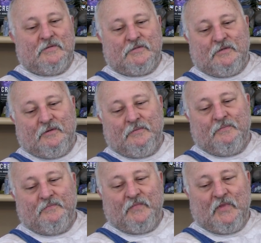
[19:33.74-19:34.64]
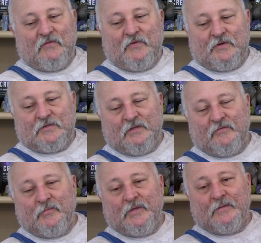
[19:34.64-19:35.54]
So, folks,
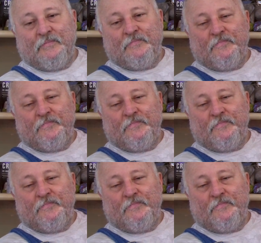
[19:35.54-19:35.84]
love you, man.